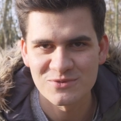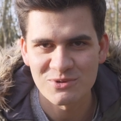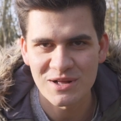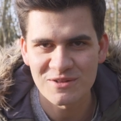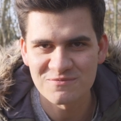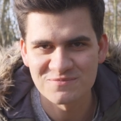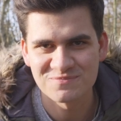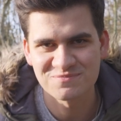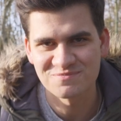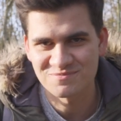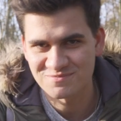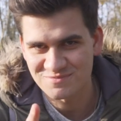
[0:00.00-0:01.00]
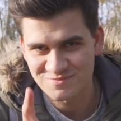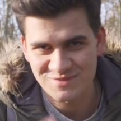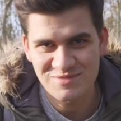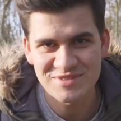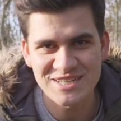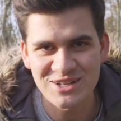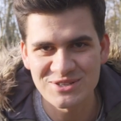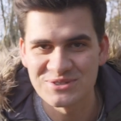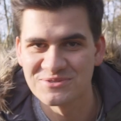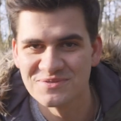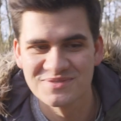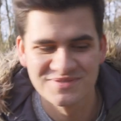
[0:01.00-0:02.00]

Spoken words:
Well, let me tell you.